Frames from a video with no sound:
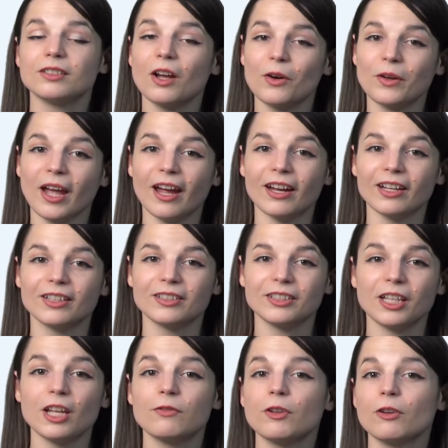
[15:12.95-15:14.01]
Okay,
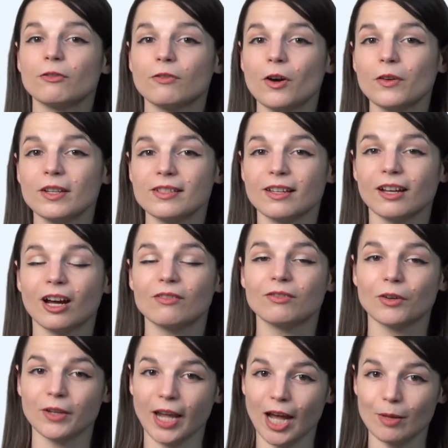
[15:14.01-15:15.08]
if you're focusing on
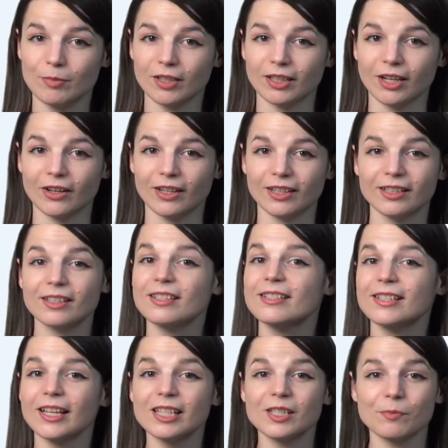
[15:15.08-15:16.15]
vocabulary,
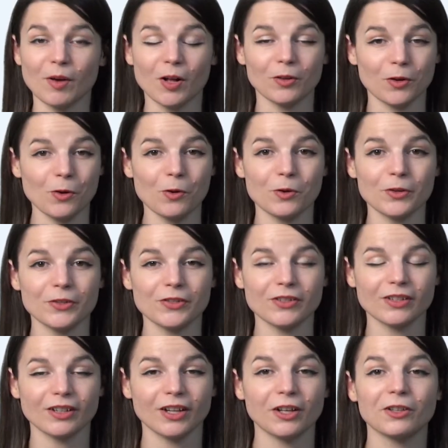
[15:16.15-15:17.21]
set small
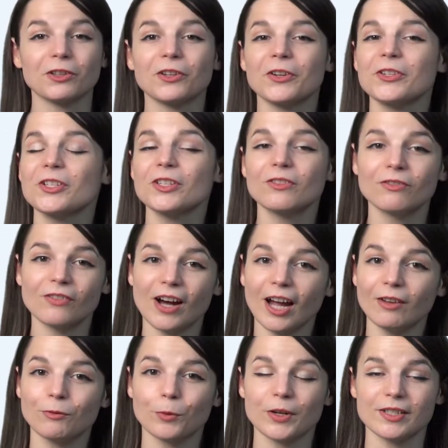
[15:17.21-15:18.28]
goals. Learn just
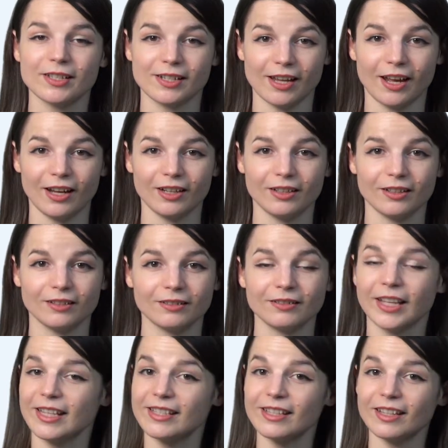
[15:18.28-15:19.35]
5 words a day.
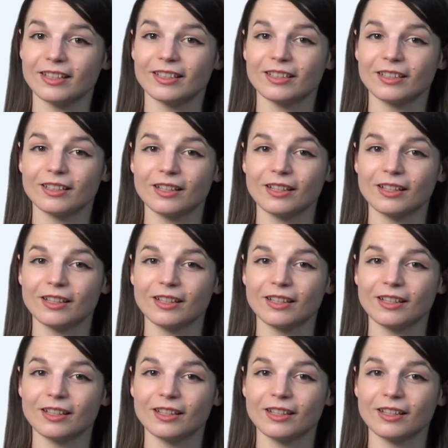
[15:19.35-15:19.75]
That's it.